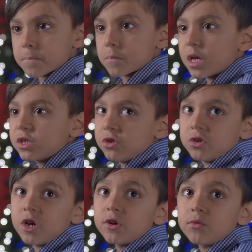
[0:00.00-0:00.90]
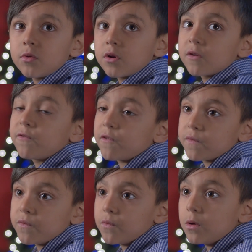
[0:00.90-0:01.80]
That's another word for
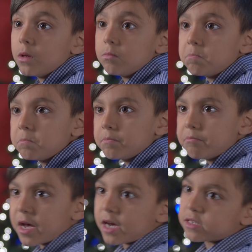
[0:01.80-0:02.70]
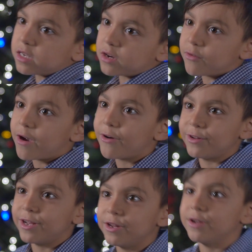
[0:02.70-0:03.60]
fool. Packed and
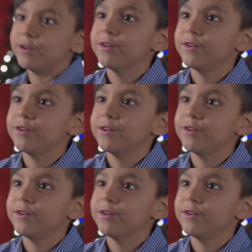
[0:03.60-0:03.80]
crowded.